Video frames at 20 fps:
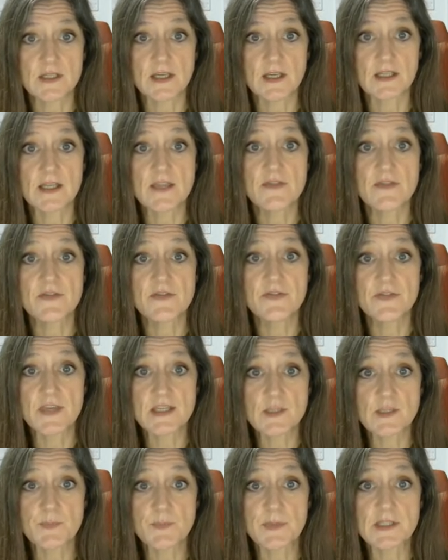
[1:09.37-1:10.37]
And in
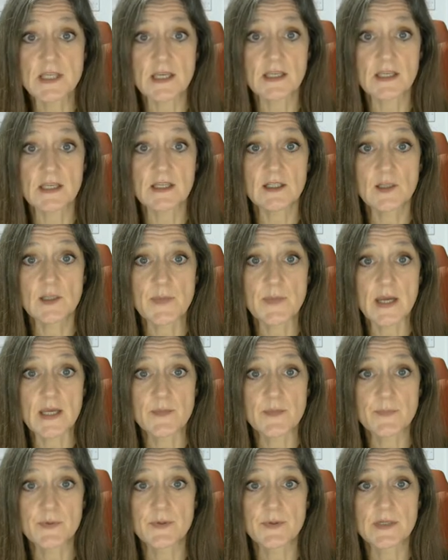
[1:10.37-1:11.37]
this particular
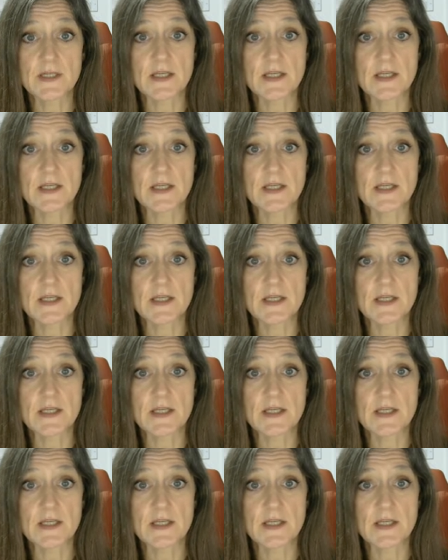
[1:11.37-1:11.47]
paper,